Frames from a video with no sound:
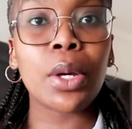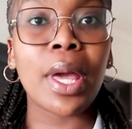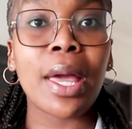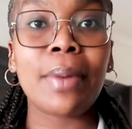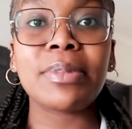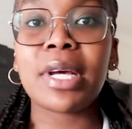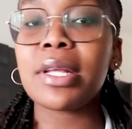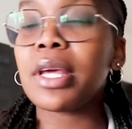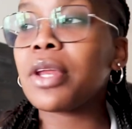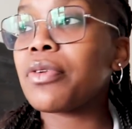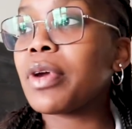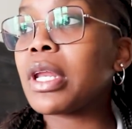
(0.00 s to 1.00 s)
Okay, I'm done
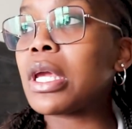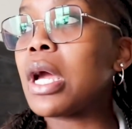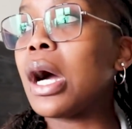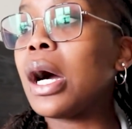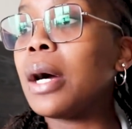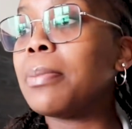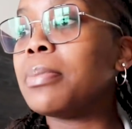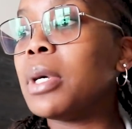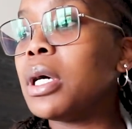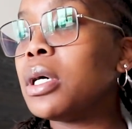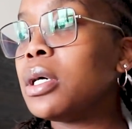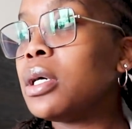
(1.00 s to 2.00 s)
getting ready.
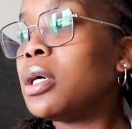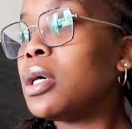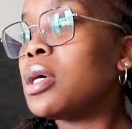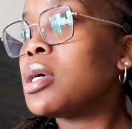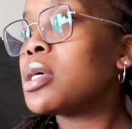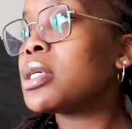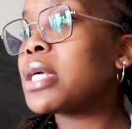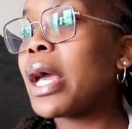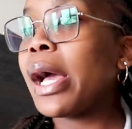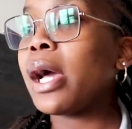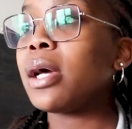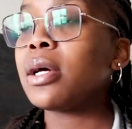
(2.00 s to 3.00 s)

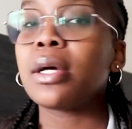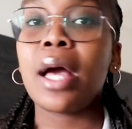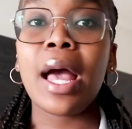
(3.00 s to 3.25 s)
Yeah.